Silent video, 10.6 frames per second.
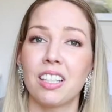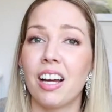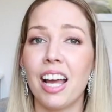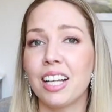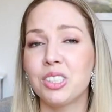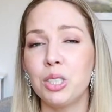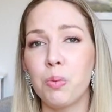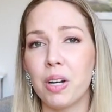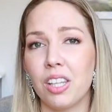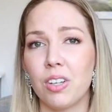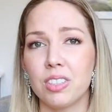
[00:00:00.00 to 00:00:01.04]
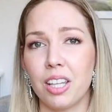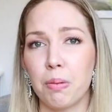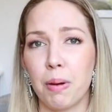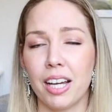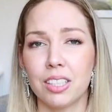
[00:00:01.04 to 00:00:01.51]
that I actually wear those
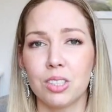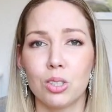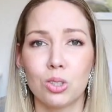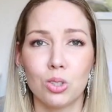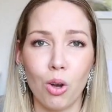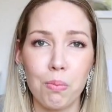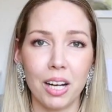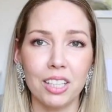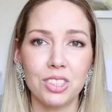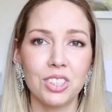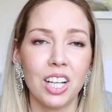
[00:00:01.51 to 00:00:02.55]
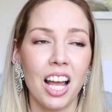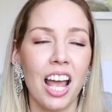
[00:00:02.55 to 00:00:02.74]
other bags so much,